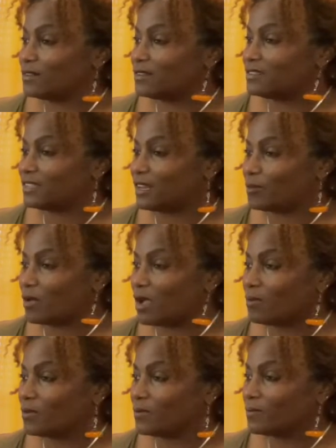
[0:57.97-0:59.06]
Is that? You ain't
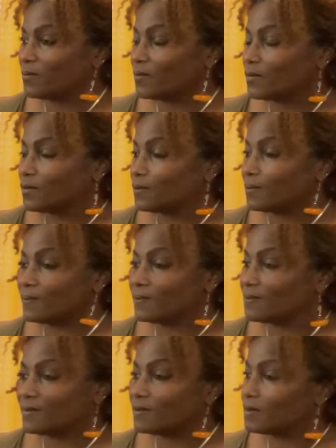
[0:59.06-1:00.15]
got one. Yeah,
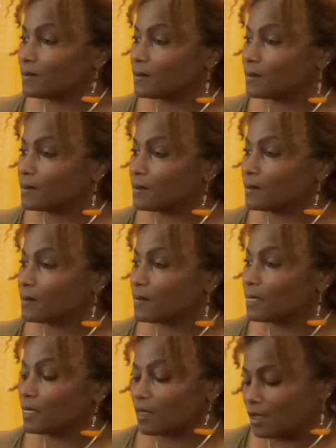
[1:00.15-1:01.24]
you get more money for
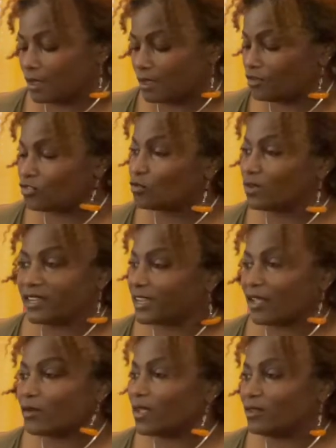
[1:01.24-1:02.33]
kids. It's too late
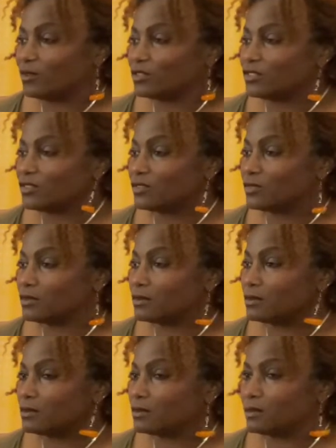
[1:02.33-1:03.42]
now. What's wrong with you?
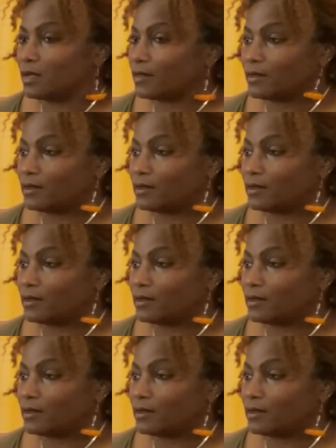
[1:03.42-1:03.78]
Nothing.